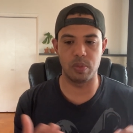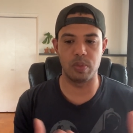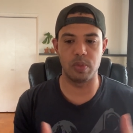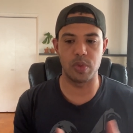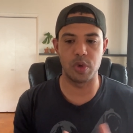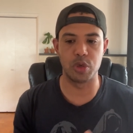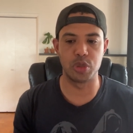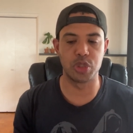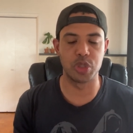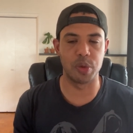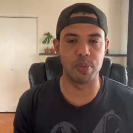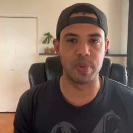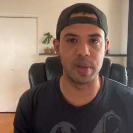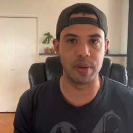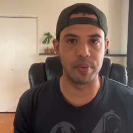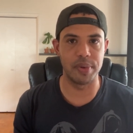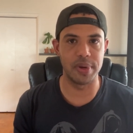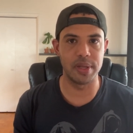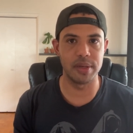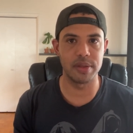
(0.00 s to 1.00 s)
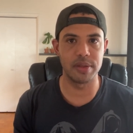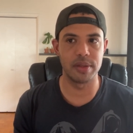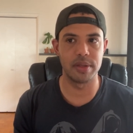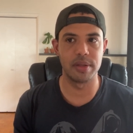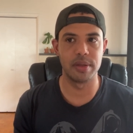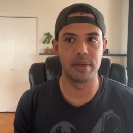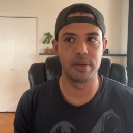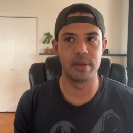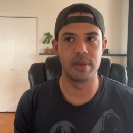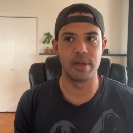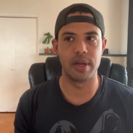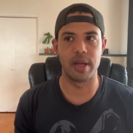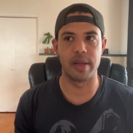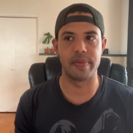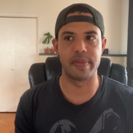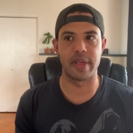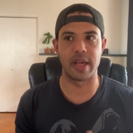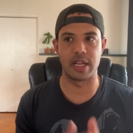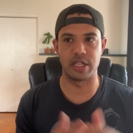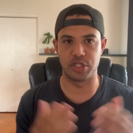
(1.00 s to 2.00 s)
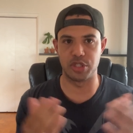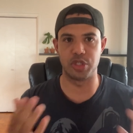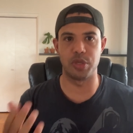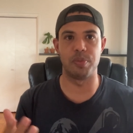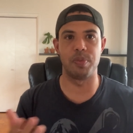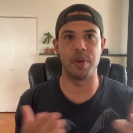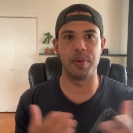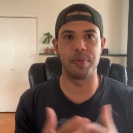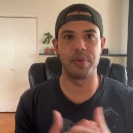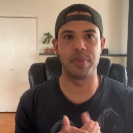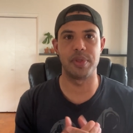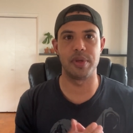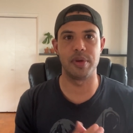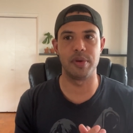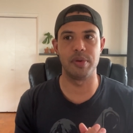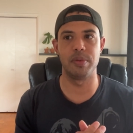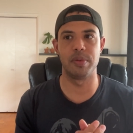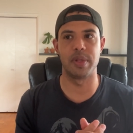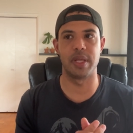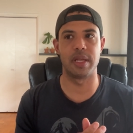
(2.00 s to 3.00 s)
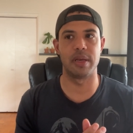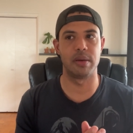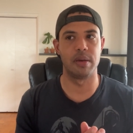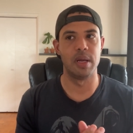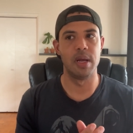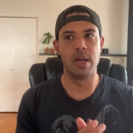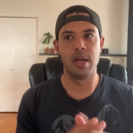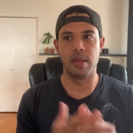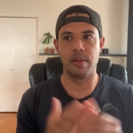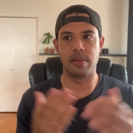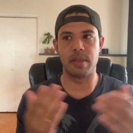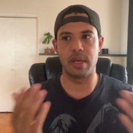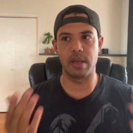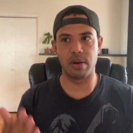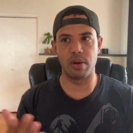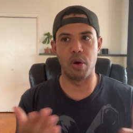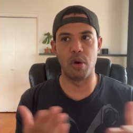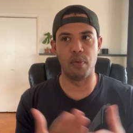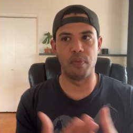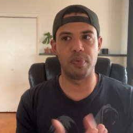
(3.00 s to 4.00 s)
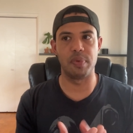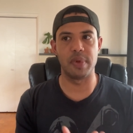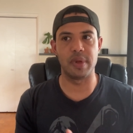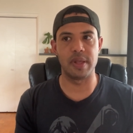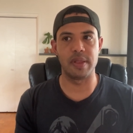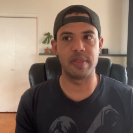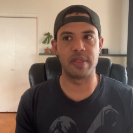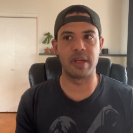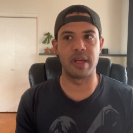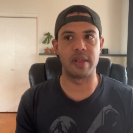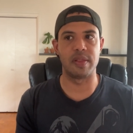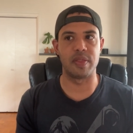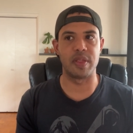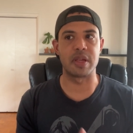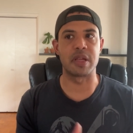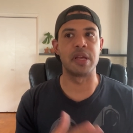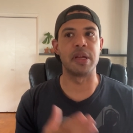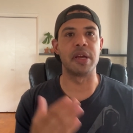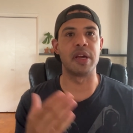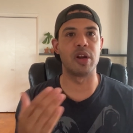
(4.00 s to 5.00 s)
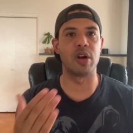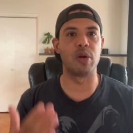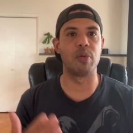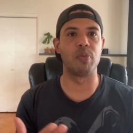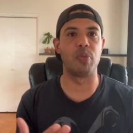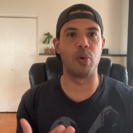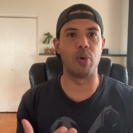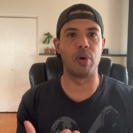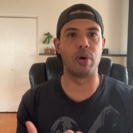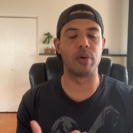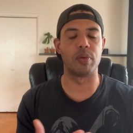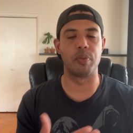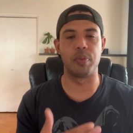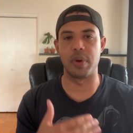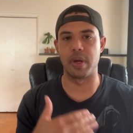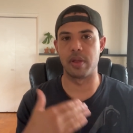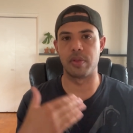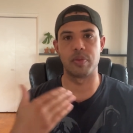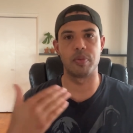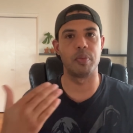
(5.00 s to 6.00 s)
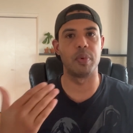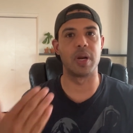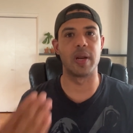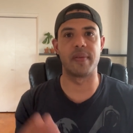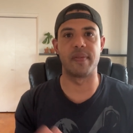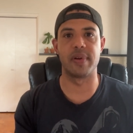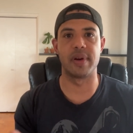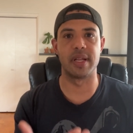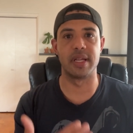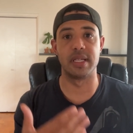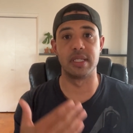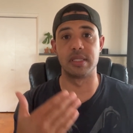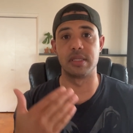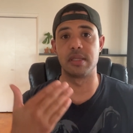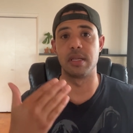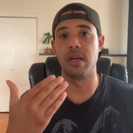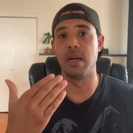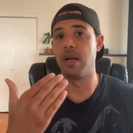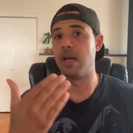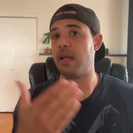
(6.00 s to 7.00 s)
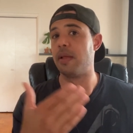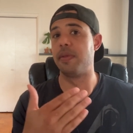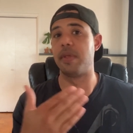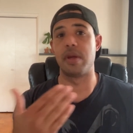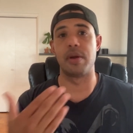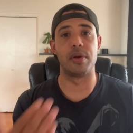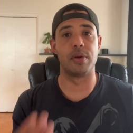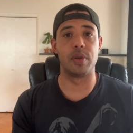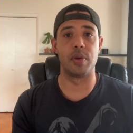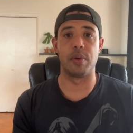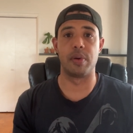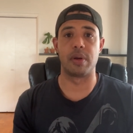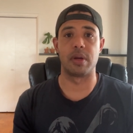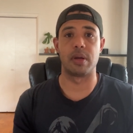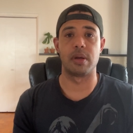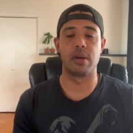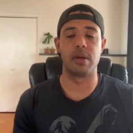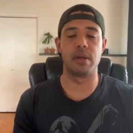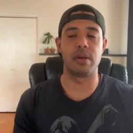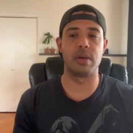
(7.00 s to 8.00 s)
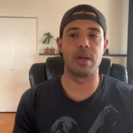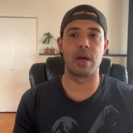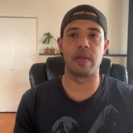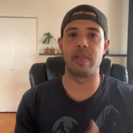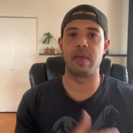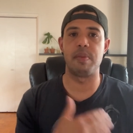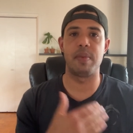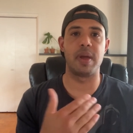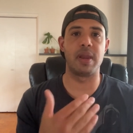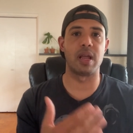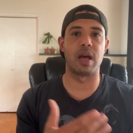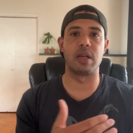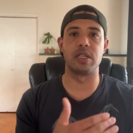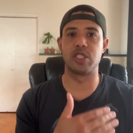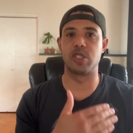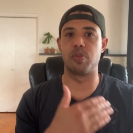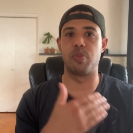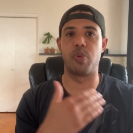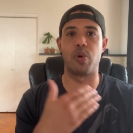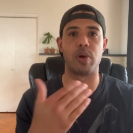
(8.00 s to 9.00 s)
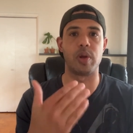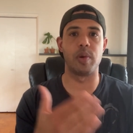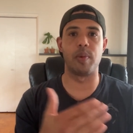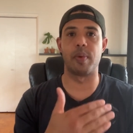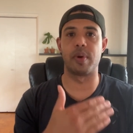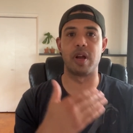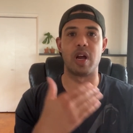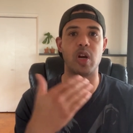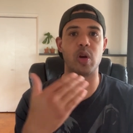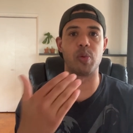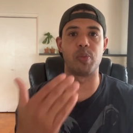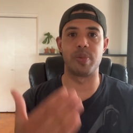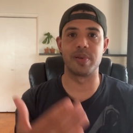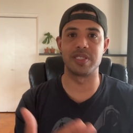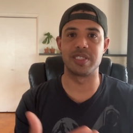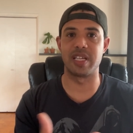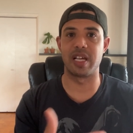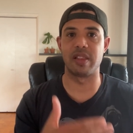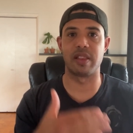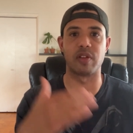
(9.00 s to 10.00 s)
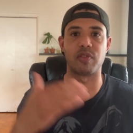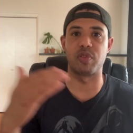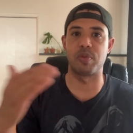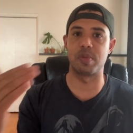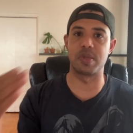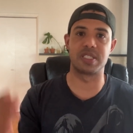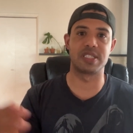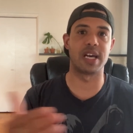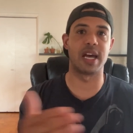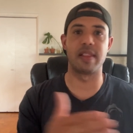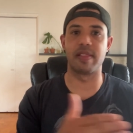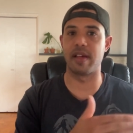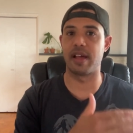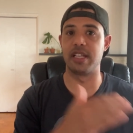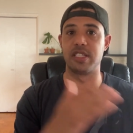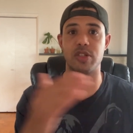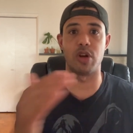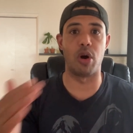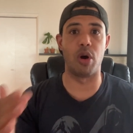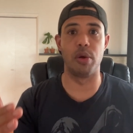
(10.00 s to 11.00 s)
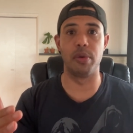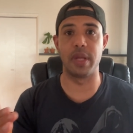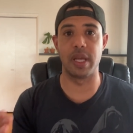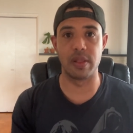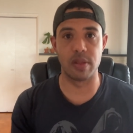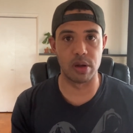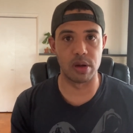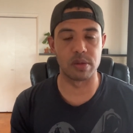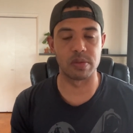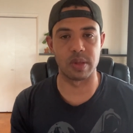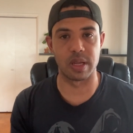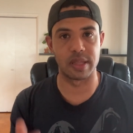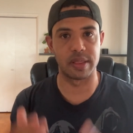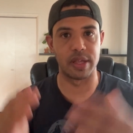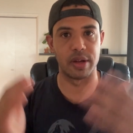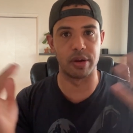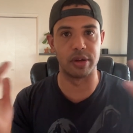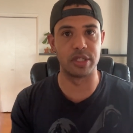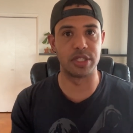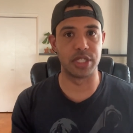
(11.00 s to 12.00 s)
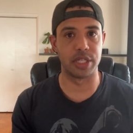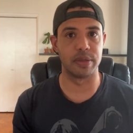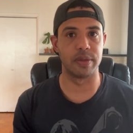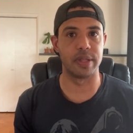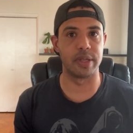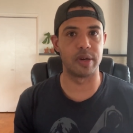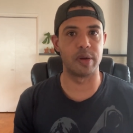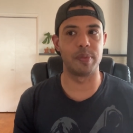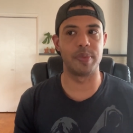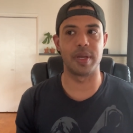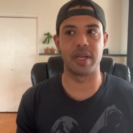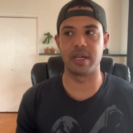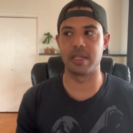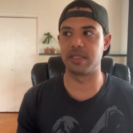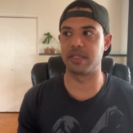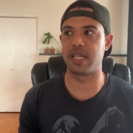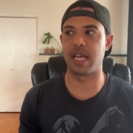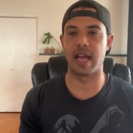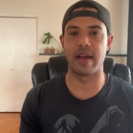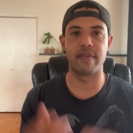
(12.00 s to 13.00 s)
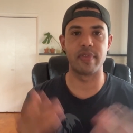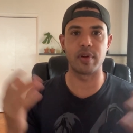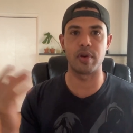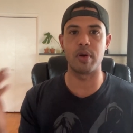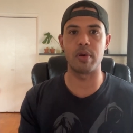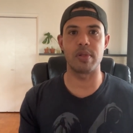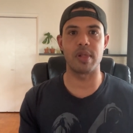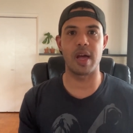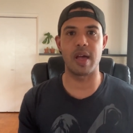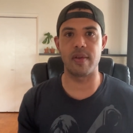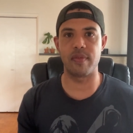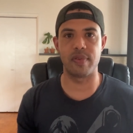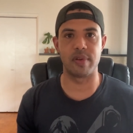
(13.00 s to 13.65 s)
you should be with, and that should be with you, then then hopefully that they can get on board with whatever it is that you're doing. Now, they may not support you one hundred percent like from the sidelines all day long like they're a cheerleader, because they have their own life